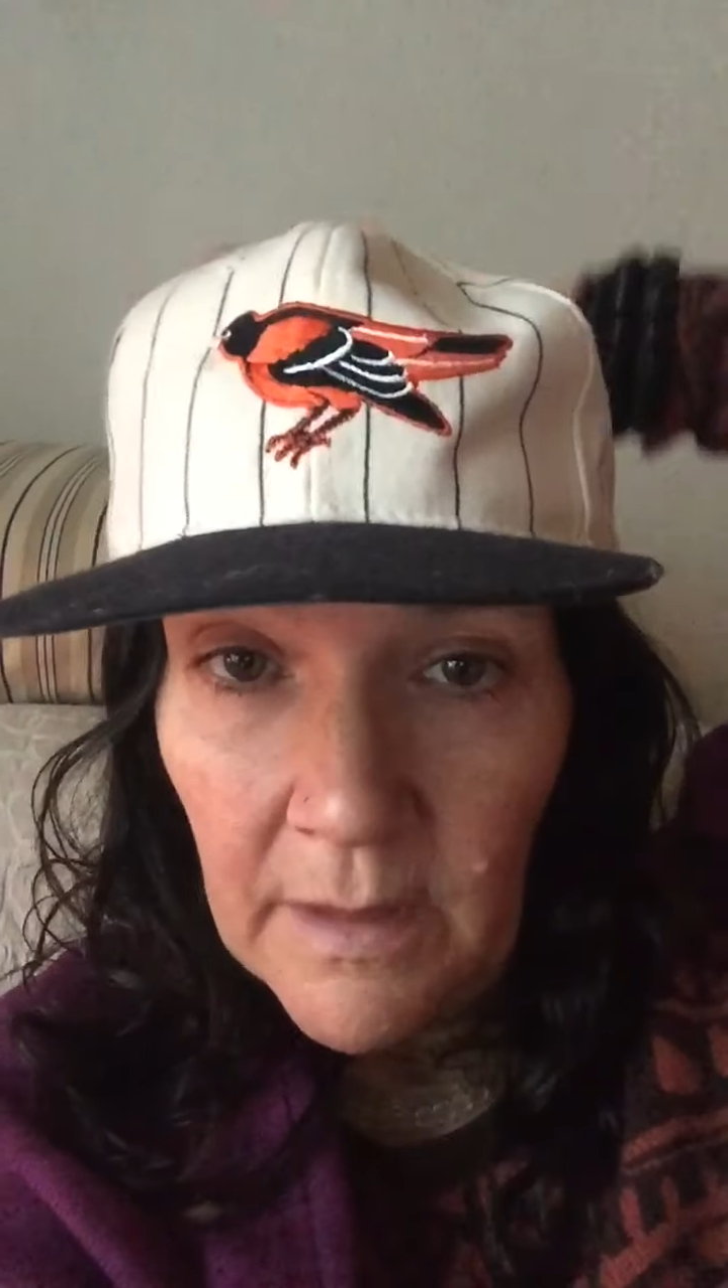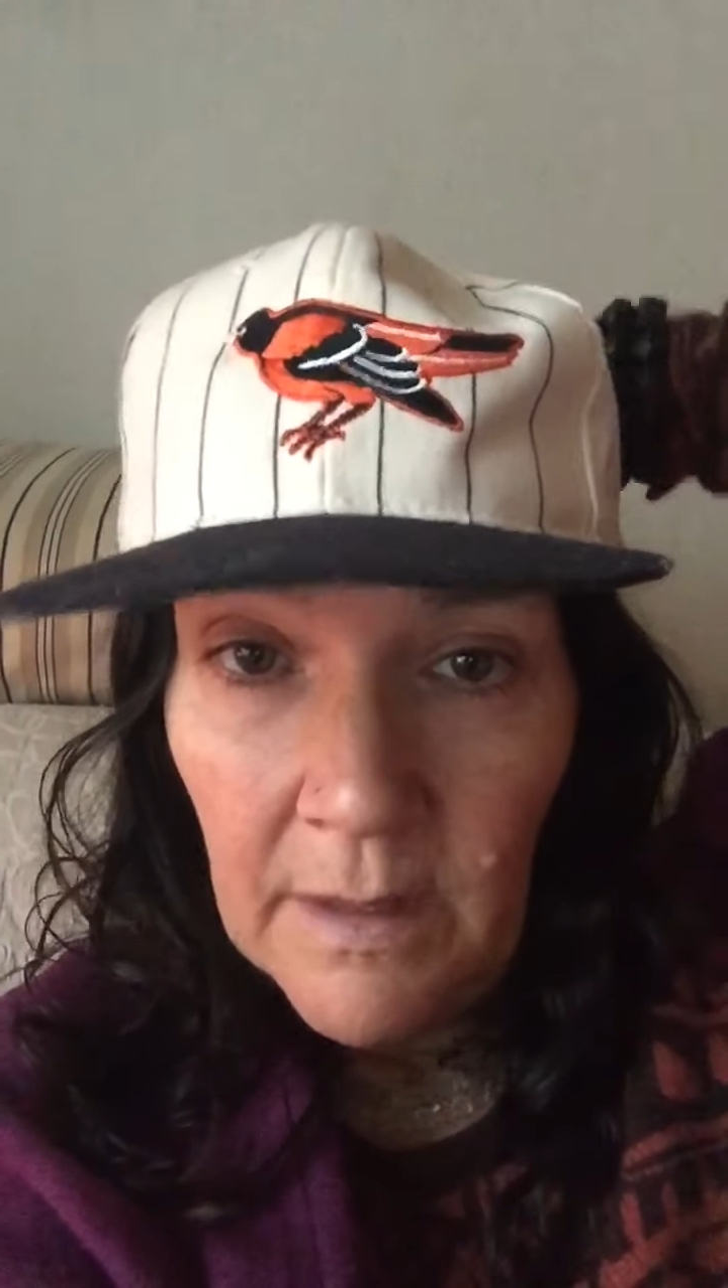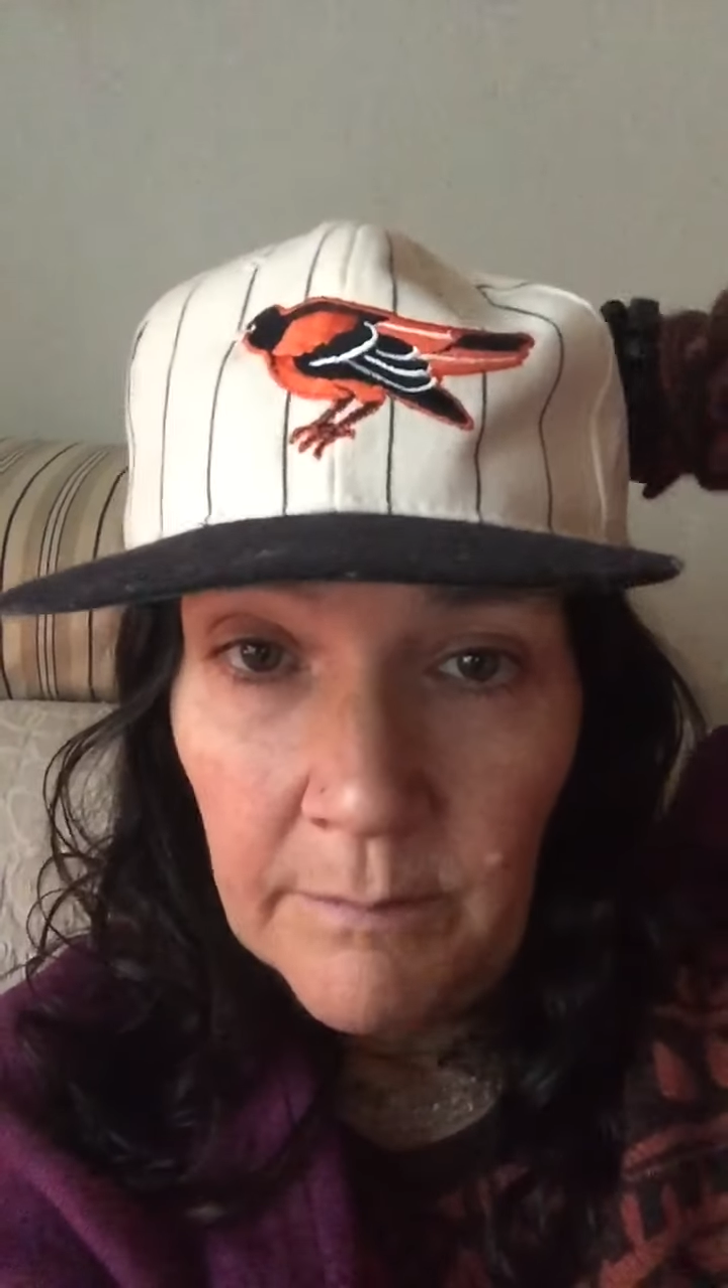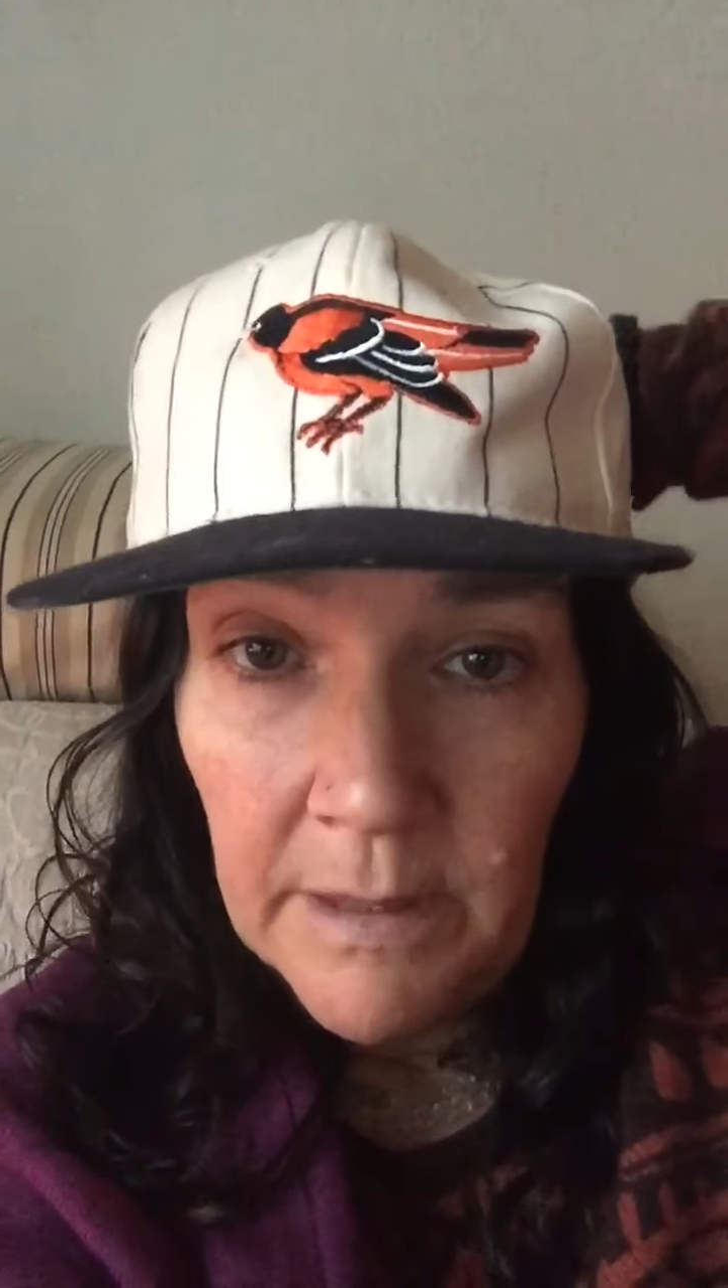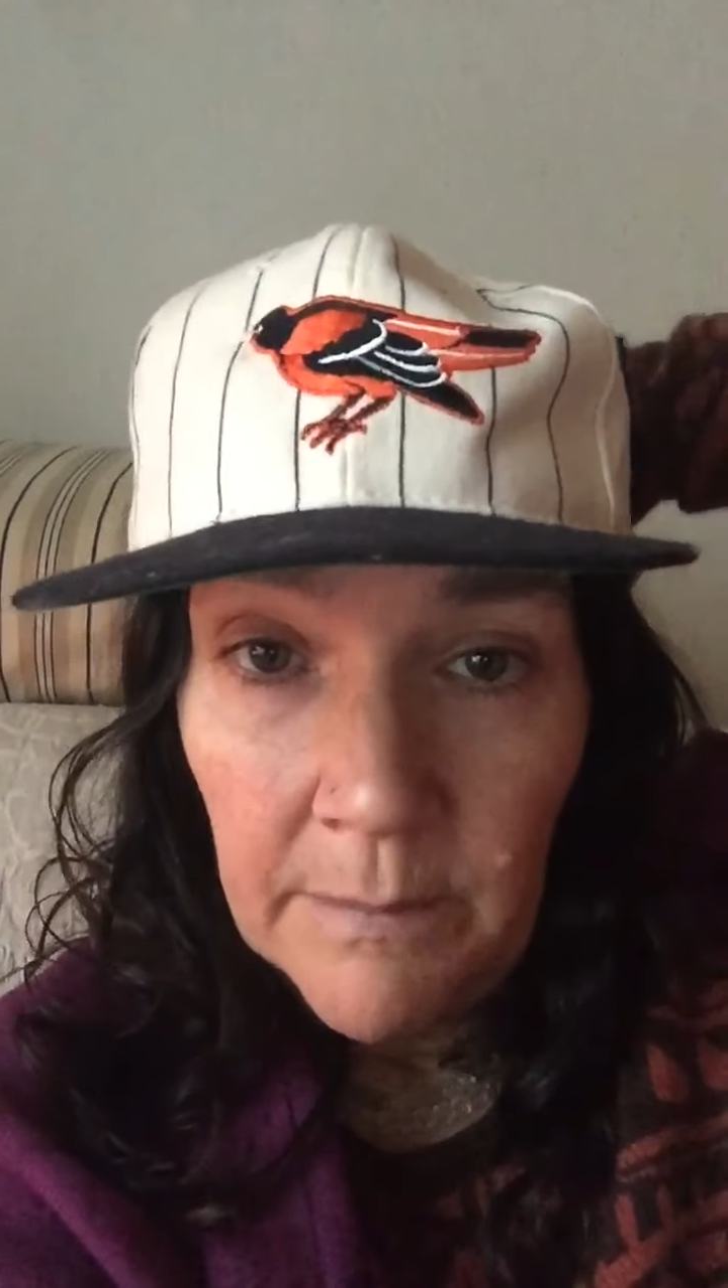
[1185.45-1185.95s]

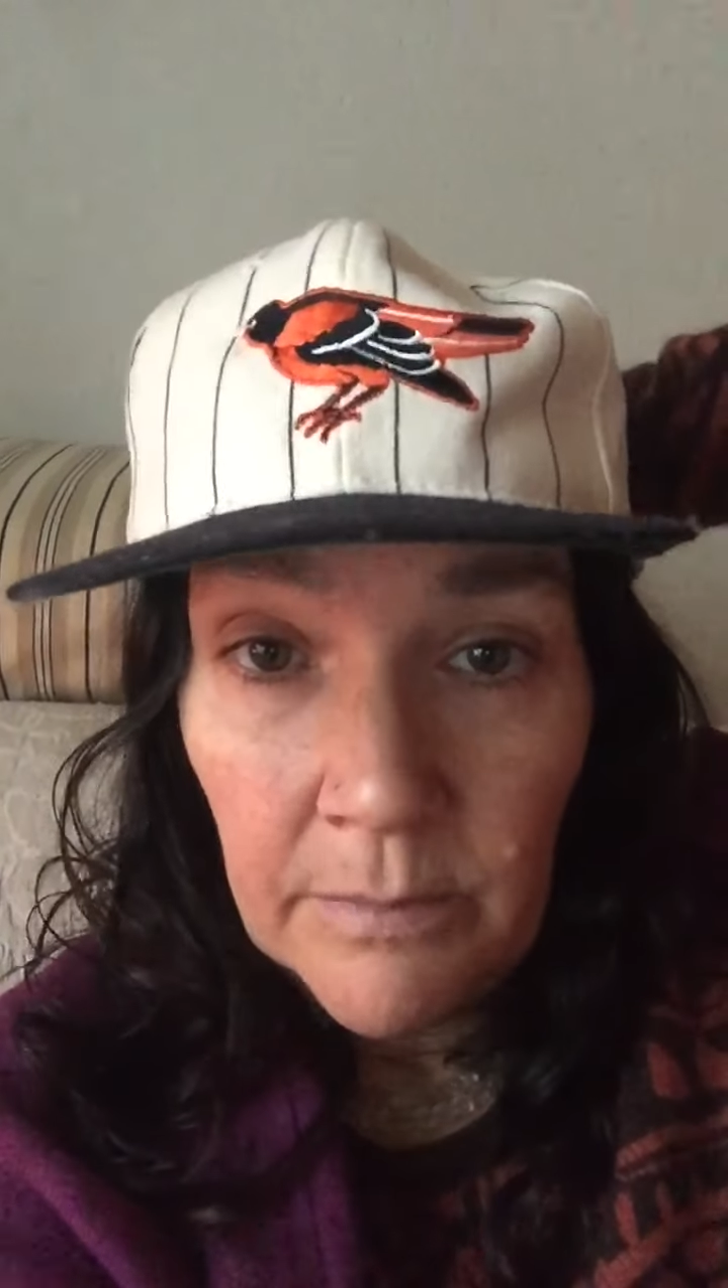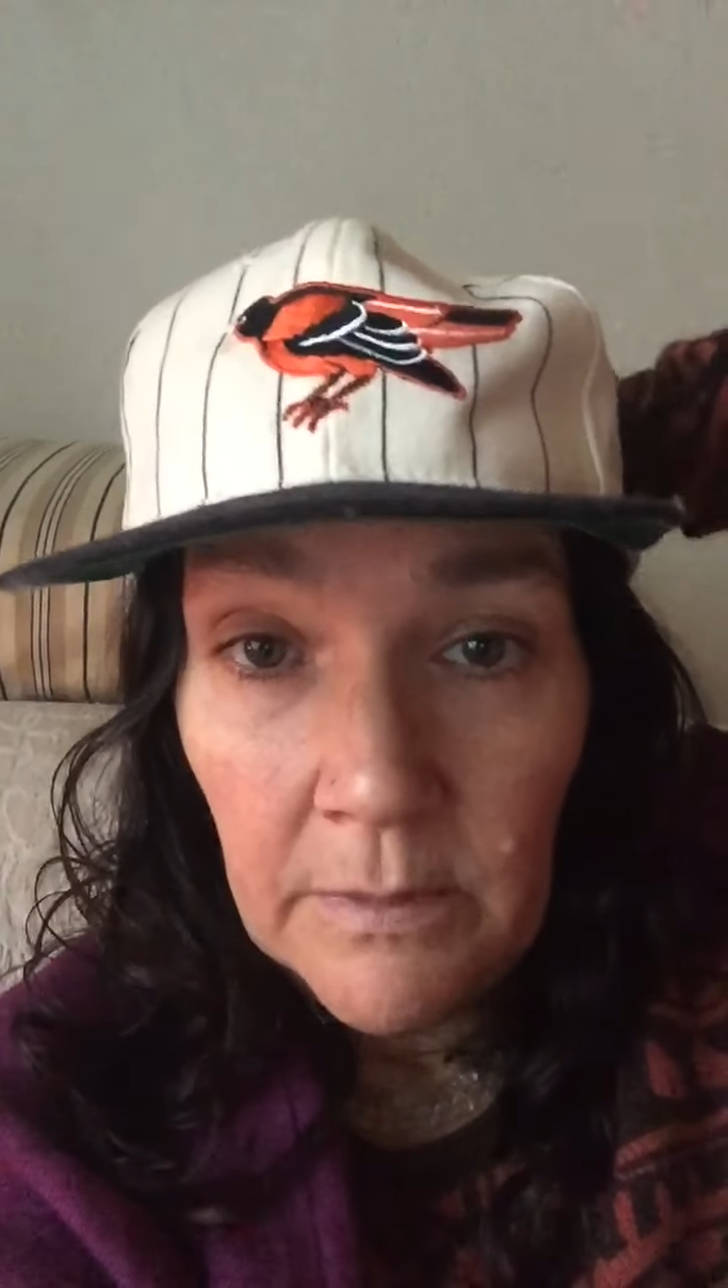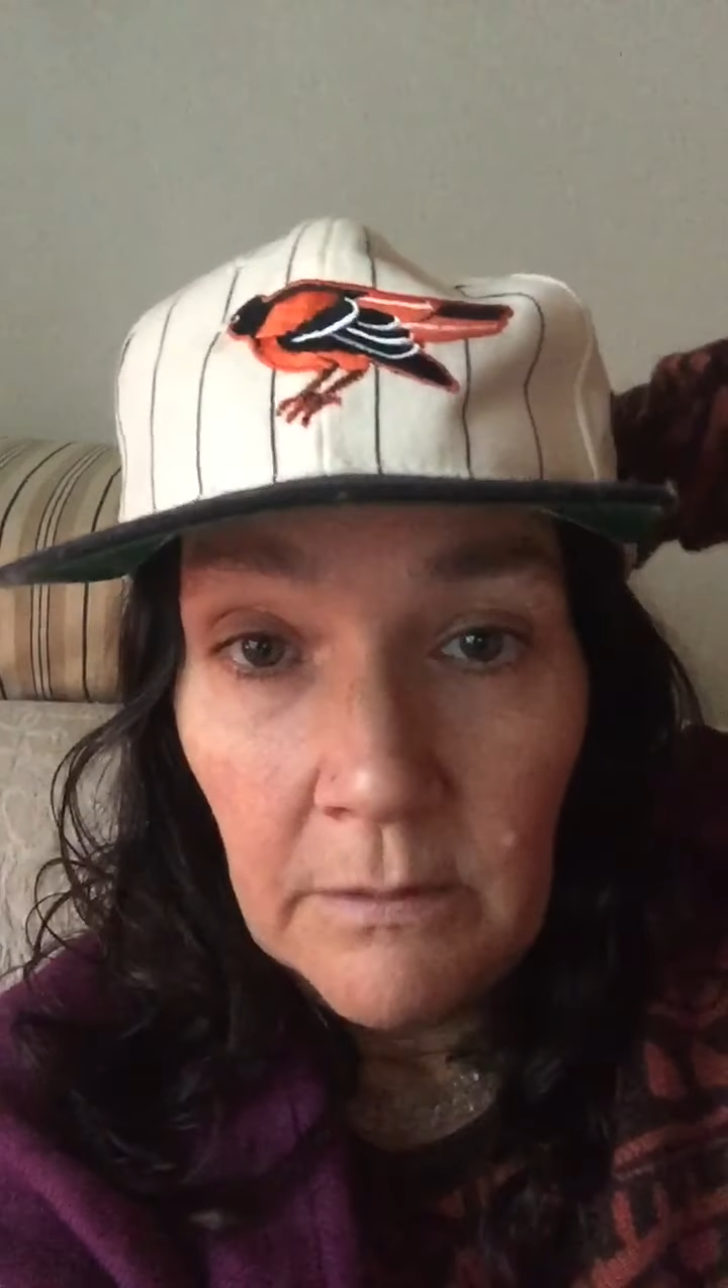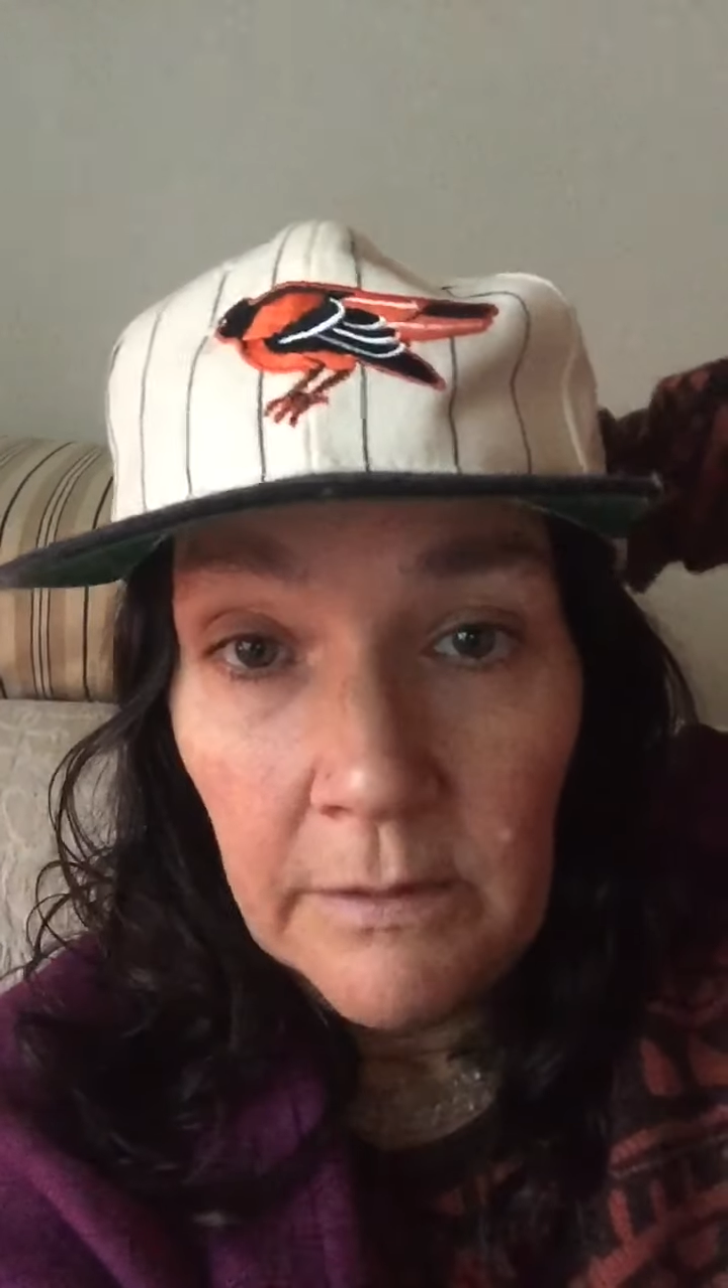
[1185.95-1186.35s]
and people you